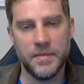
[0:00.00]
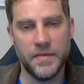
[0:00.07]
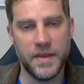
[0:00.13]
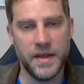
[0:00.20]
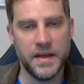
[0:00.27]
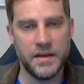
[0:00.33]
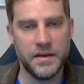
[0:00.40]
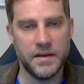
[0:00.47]

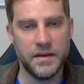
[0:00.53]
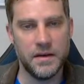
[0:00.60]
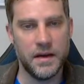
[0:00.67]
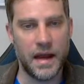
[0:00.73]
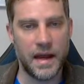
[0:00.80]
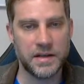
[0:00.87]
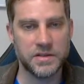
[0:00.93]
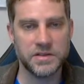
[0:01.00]

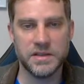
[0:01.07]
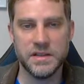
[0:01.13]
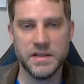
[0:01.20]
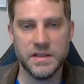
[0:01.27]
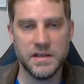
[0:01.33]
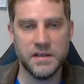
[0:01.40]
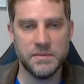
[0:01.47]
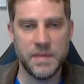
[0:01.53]
then
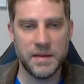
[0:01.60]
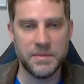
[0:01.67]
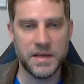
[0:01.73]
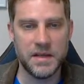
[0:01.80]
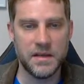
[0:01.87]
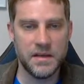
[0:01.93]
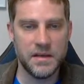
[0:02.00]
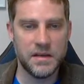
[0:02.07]
actually
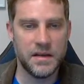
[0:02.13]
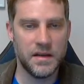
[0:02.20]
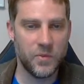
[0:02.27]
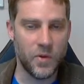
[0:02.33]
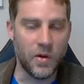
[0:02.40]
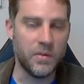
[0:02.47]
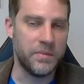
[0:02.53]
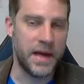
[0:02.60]
maybe it
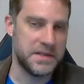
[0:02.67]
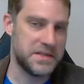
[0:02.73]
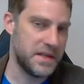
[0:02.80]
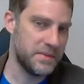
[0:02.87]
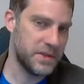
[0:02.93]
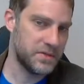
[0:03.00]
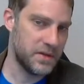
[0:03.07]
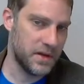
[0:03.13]
won't pass
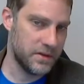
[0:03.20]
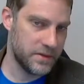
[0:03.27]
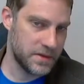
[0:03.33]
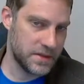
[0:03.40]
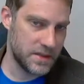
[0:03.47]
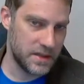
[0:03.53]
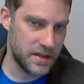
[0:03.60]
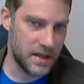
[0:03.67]
that much
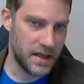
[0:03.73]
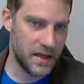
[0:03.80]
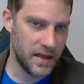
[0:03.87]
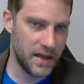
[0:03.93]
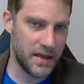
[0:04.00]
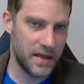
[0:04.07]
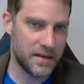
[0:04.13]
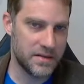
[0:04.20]
relevancy.
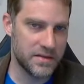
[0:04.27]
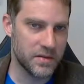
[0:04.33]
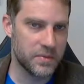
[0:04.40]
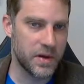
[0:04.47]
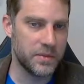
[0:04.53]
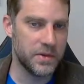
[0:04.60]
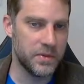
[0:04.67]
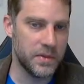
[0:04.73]
It still
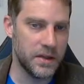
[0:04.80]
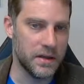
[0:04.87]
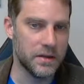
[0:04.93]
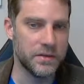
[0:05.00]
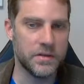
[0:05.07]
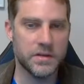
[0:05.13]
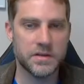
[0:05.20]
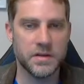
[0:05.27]
probably
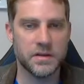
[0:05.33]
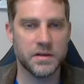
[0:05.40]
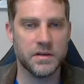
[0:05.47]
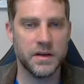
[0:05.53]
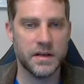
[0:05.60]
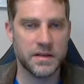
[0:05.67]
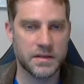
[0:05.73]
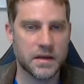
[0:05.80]
will to a certain
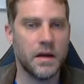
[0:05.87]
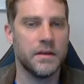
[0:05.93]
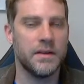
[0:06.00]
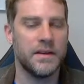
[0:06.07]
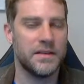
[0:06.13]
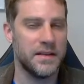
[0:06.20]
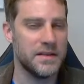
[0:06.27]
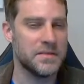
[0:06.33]
degree because
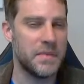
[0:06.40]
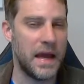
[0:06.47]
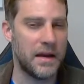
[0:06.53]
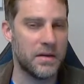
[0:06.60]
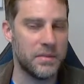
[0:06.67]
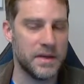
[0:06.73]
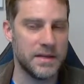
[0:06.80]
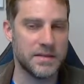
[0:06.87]
content does
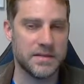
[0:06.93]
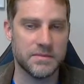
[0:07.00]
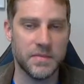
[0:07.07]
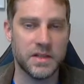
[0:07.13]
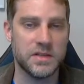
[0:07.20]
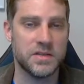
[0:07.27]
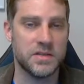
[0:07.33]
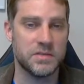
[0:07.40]
matter, but it's
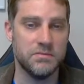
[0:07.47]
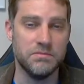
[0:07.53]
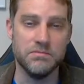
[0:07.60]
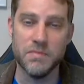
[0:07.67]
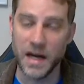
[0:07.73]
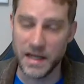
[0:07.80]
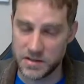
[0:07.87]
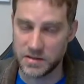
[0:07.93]
much
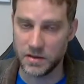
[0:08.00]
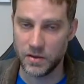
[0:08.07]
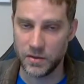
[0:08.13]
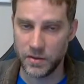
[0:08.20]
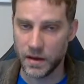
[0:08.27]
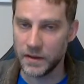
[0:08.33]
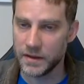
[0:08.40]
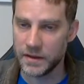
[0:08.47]

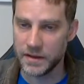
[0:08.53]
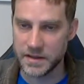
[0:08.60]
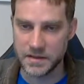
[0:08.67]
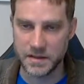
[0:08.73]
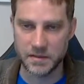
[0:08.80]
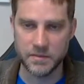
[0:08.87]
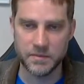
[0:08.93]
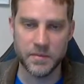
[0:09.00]
lower on the
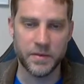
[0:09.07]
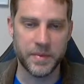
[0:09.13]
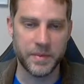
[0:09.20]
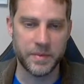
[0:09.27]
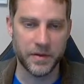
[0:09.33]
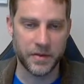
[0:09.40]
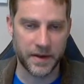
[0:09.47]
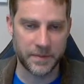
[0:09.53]
list than most
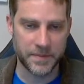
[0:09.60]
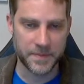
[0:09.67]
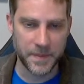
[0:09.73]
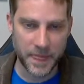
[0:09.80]
people think.